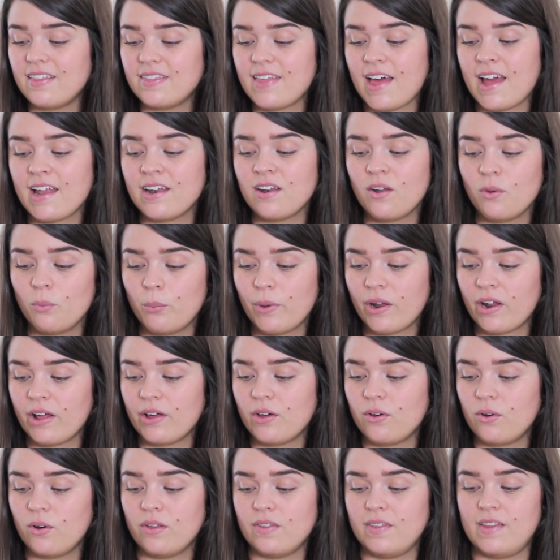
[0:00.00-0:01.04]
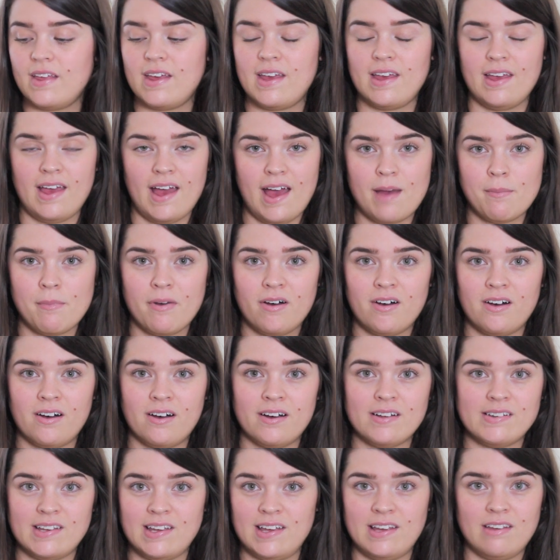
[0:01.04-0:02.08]
Then when I got the Emma
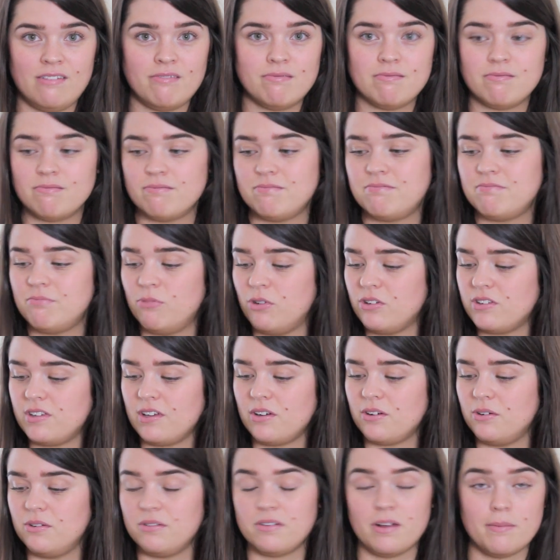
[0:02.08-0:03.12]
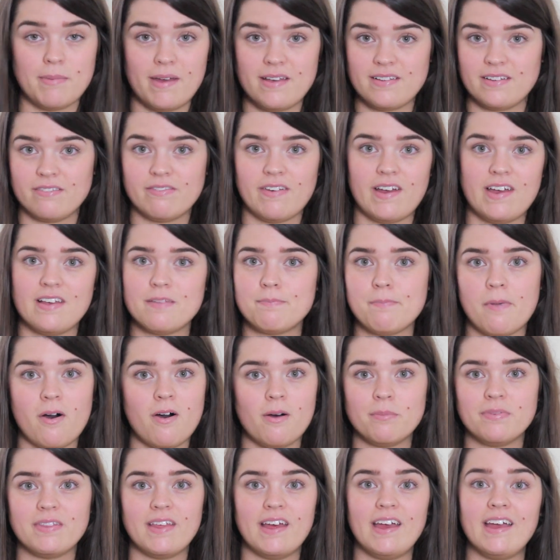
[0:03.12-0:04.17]
Hardie, what's it called, Amazing Face
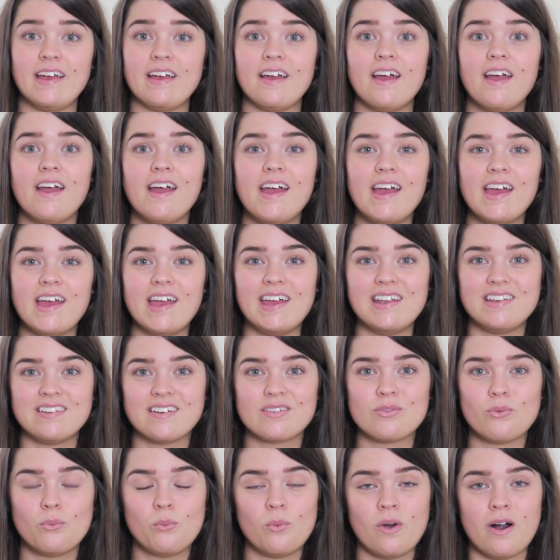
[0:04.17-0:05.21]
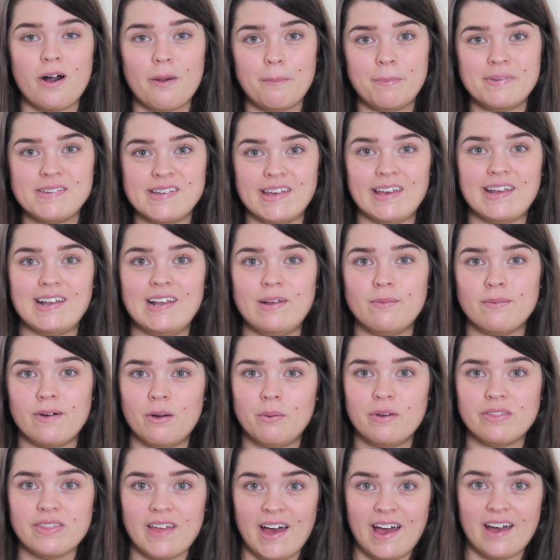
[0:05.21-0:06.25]
Balm thing, it doesn't work particularly
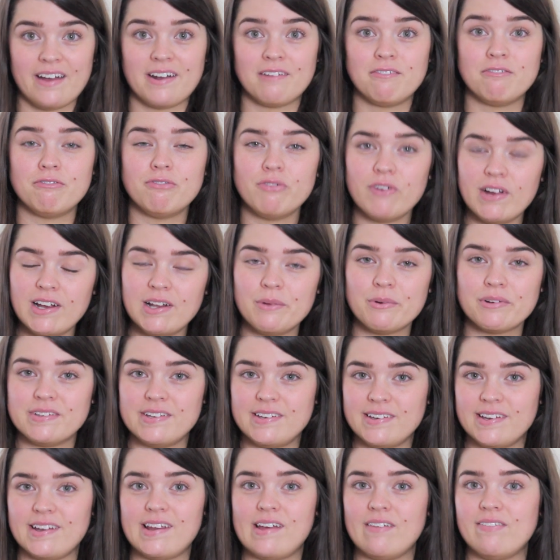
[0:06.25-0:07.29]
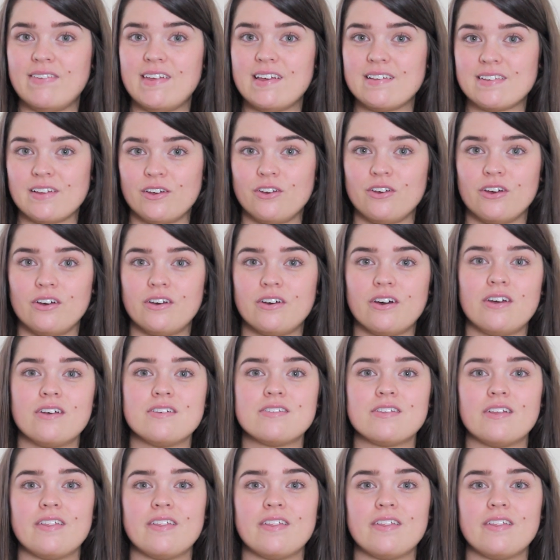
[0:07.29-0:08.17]
well with that, and I really wanted to give this a good go.